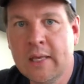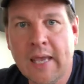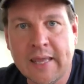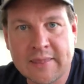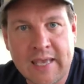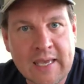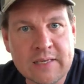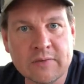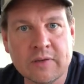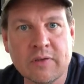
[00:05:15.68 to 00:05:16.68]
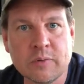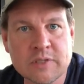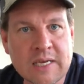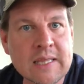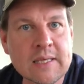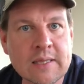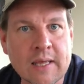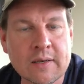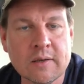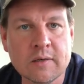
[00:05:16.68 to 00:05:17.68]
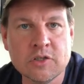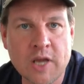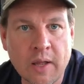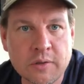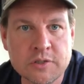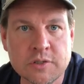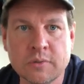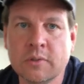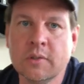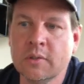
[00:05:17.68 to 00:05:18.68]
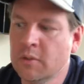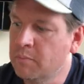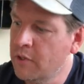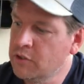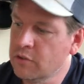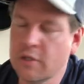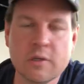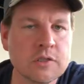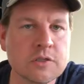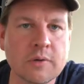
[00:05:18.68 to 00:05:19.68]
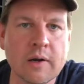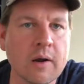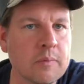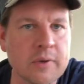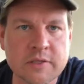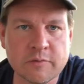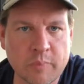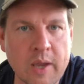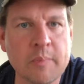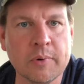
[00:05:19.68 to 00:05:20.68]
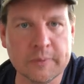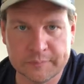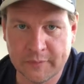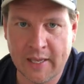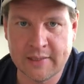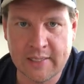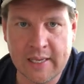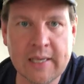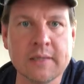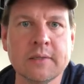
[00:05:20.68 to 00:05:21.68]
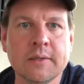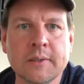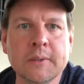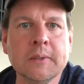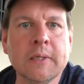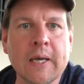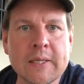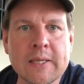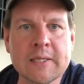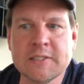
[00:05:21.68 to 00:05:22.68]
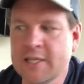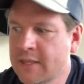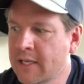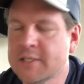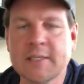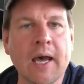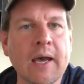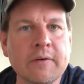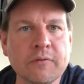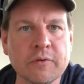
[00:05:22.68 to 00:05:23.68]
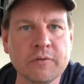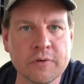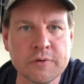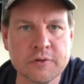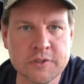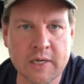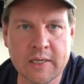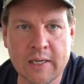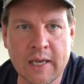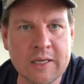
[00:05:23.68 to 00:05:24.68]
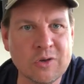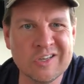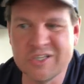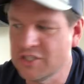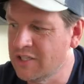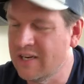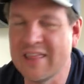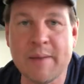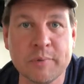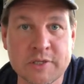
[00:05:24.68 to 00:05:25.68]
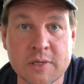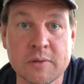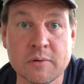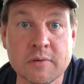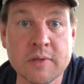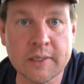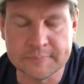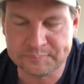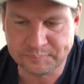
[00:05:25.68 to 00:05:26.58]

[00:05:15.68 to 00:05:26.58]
at the end of it, if there was anything that challenged you, make sure that you just write it on a piece of paper at the end, and then set that aside for further study, and you can just study that particular thing.